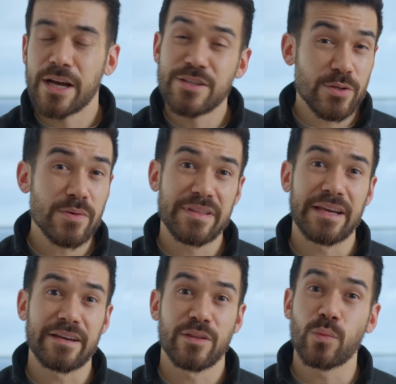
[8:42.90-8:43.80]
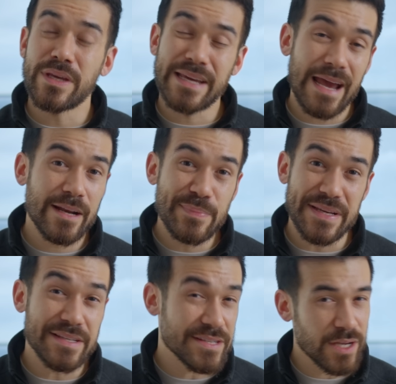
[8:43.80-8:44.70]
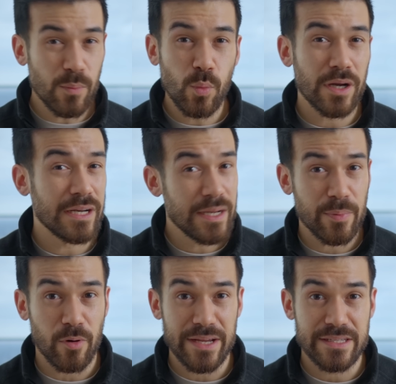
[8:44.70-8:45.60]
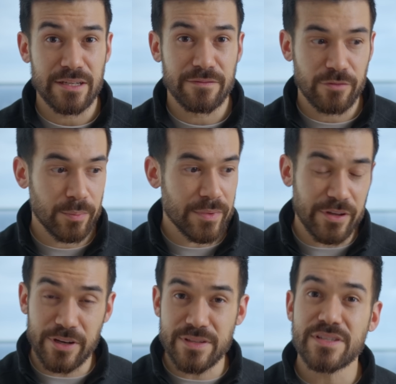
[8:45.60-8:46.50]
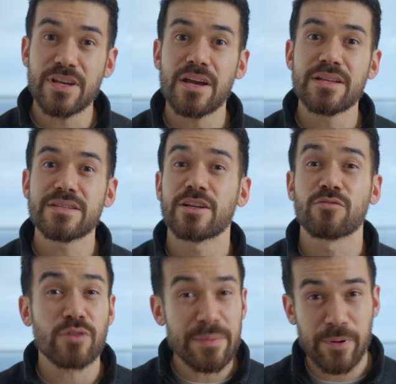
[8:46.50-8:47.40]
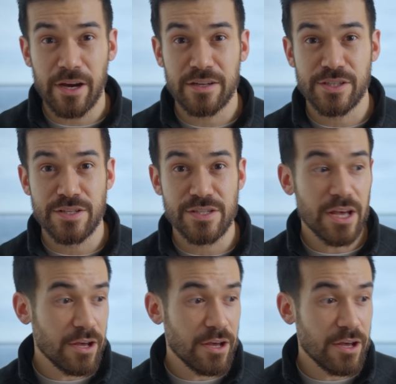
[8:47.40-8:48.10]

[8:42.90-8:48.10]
I do think that we can be somewhat liberated from the concerns and repercussions